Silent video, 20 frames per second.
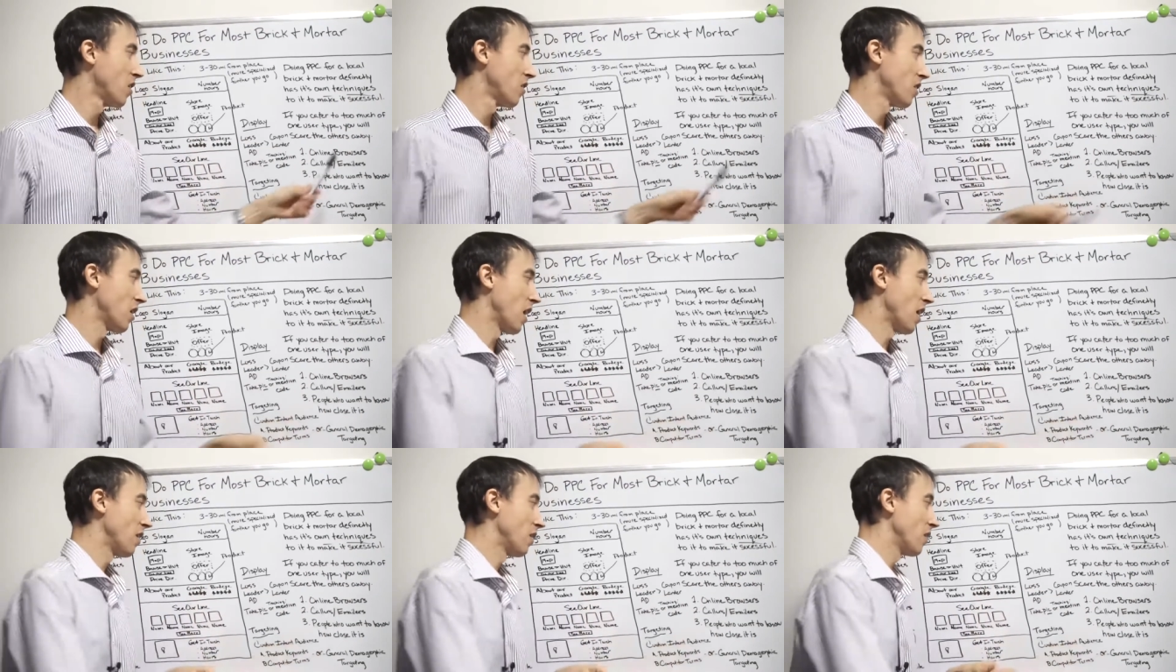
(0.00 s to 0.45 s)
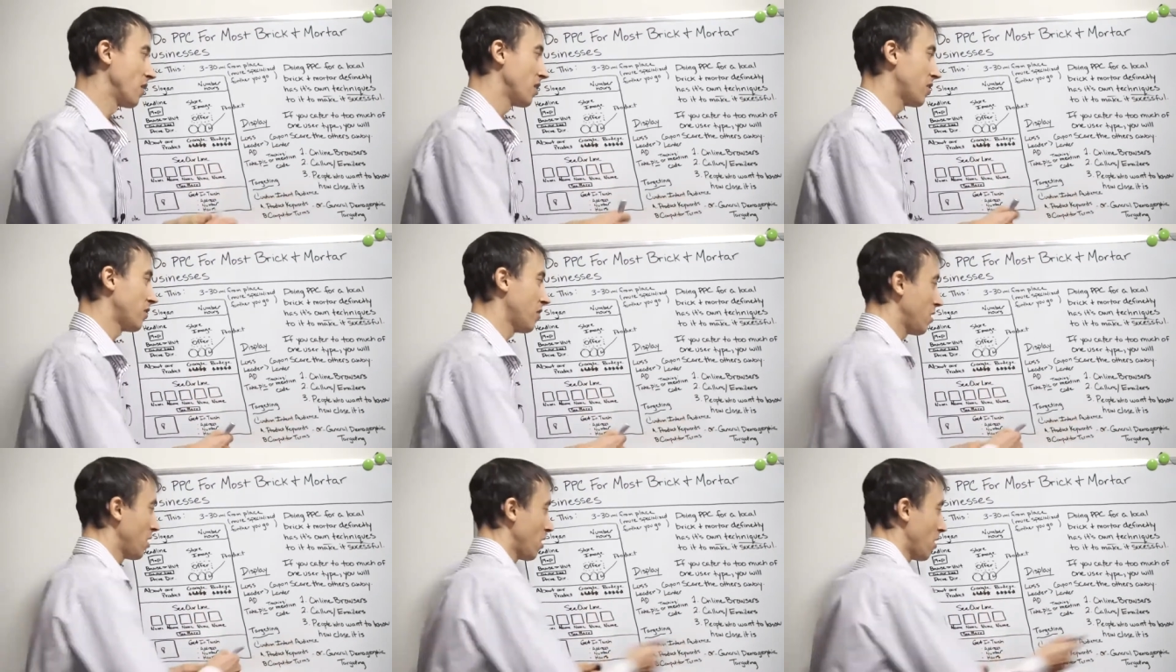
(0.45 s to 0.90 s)
that I
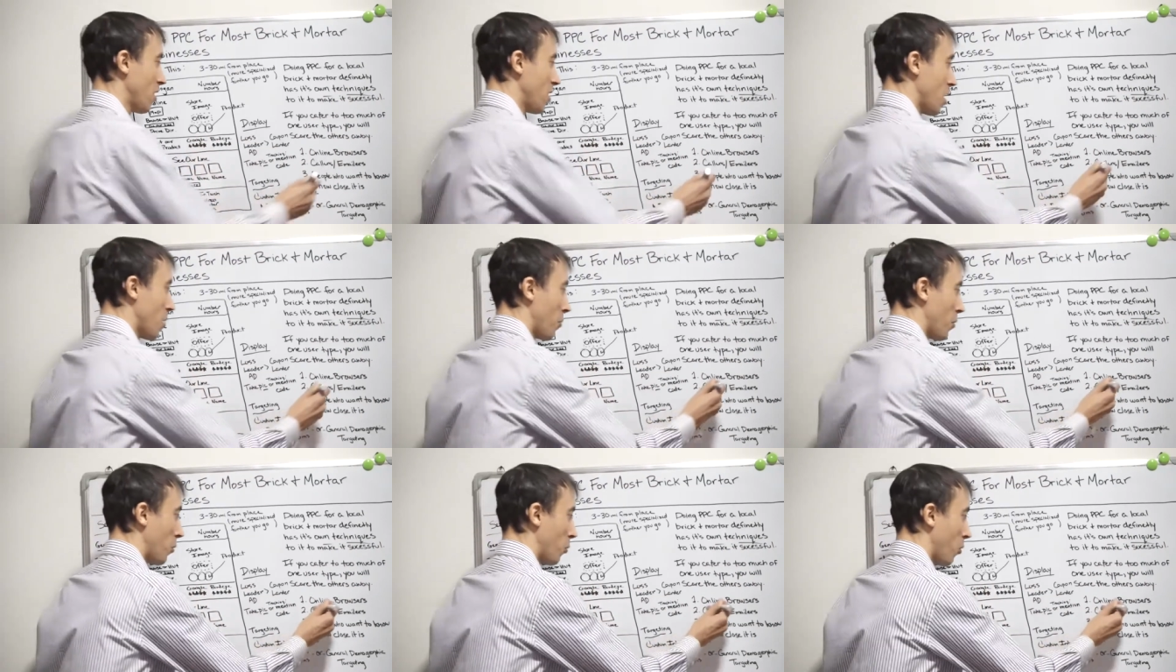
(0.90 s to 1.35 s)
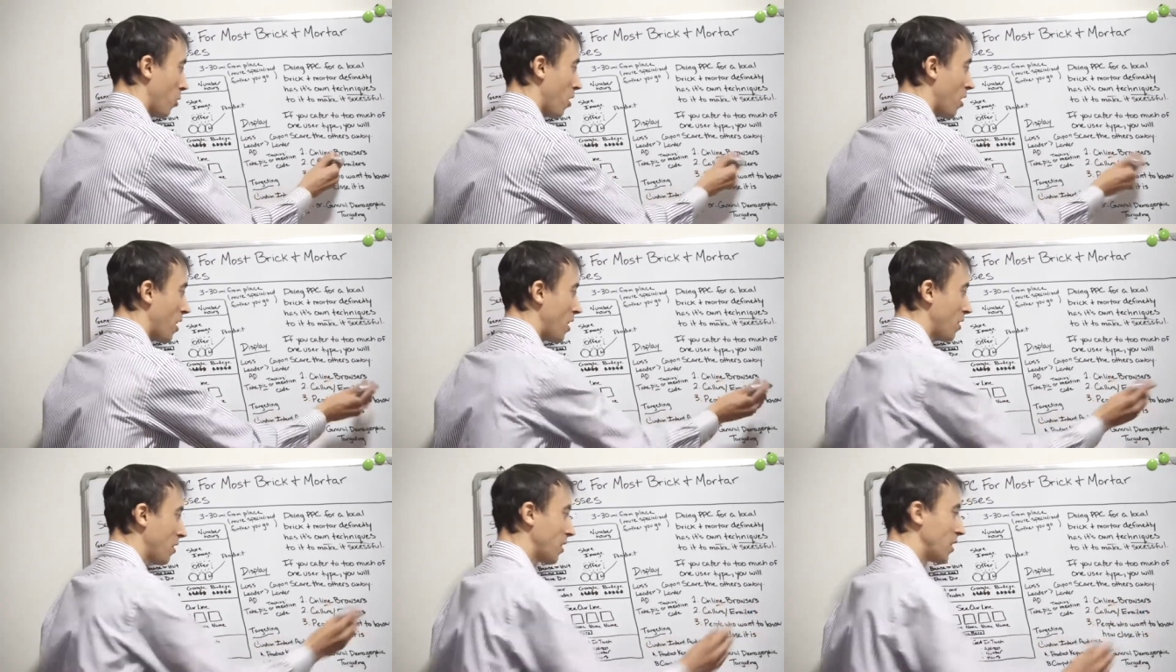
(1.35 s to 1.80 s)
listed here at number
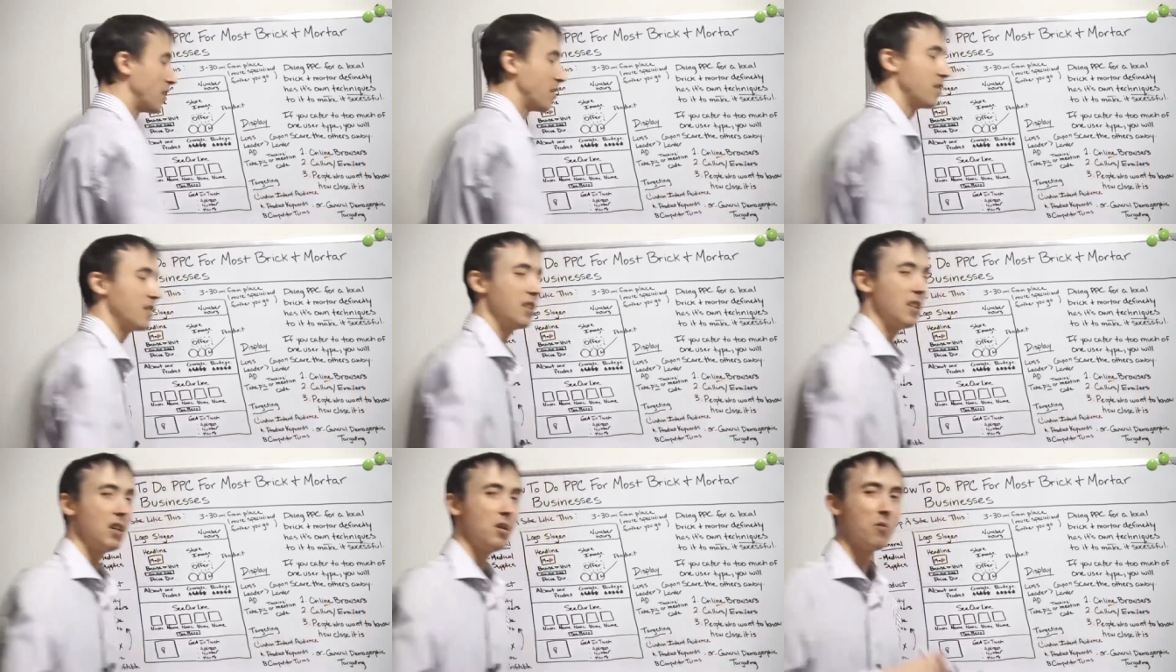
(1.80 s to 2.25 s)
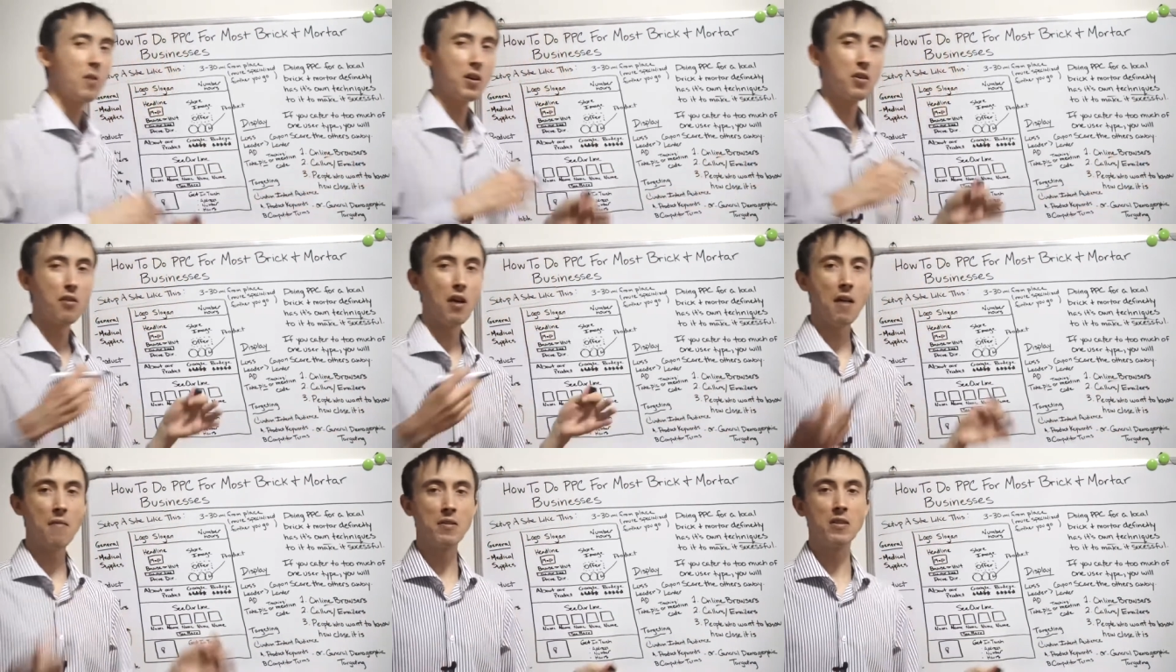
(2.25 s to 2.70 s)
one can see what
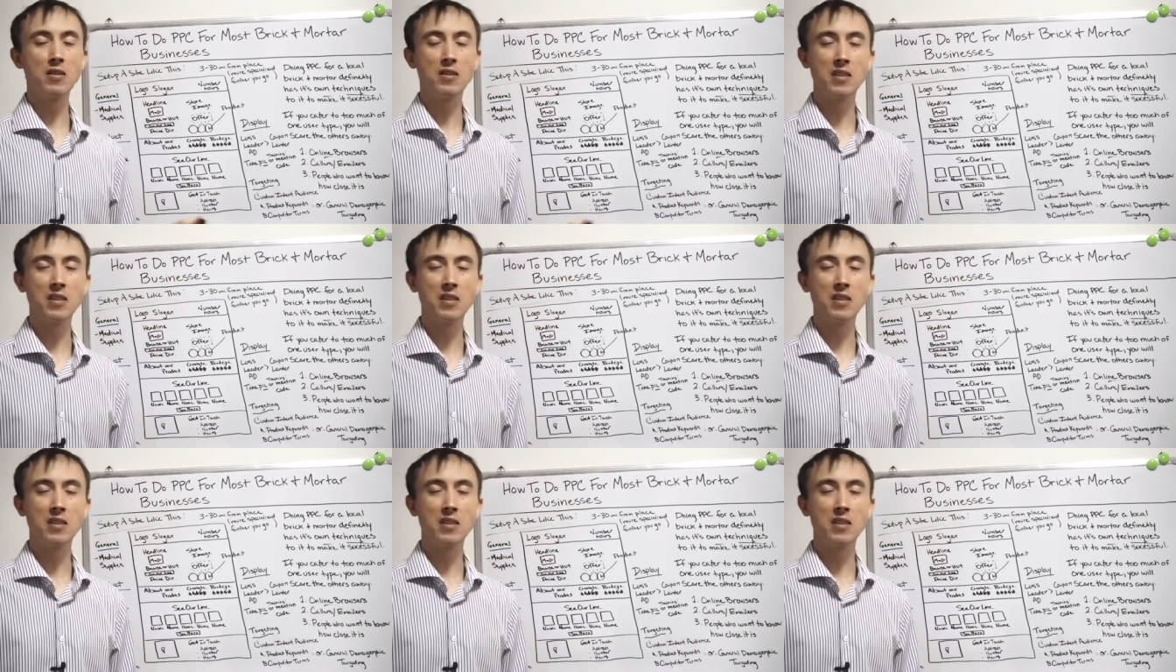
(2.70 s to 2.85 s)
you have in